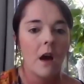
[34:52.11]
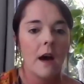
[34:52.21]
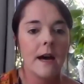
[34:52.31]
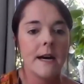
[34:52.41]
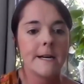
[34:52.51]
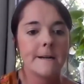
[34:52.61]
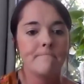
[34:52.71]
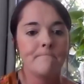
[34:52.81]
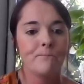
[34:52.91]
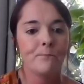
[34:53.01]

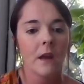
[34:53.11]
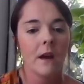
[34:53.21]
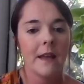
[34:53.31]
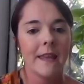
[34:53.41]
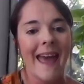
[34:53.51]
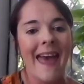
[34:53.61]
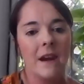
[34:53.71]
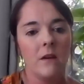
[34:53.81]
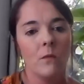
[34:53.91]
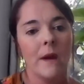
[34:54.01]

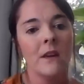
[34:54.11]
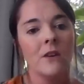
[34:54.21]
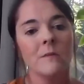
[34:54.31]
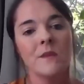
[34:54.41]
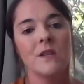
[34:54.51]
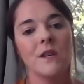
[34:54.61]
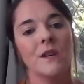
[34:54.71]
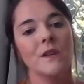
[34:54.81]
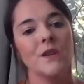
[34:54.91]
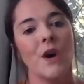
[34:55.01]
Again, when it comes
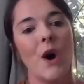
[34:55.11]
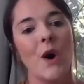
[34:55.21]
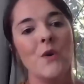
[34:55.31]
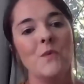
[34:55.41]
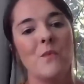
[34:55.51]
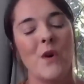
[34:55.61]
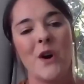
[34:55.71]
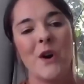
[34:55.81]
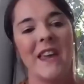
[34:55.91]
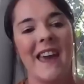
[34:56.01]
to home
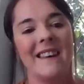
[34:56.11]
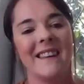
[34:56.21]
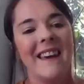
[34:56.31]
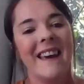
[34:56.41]
working,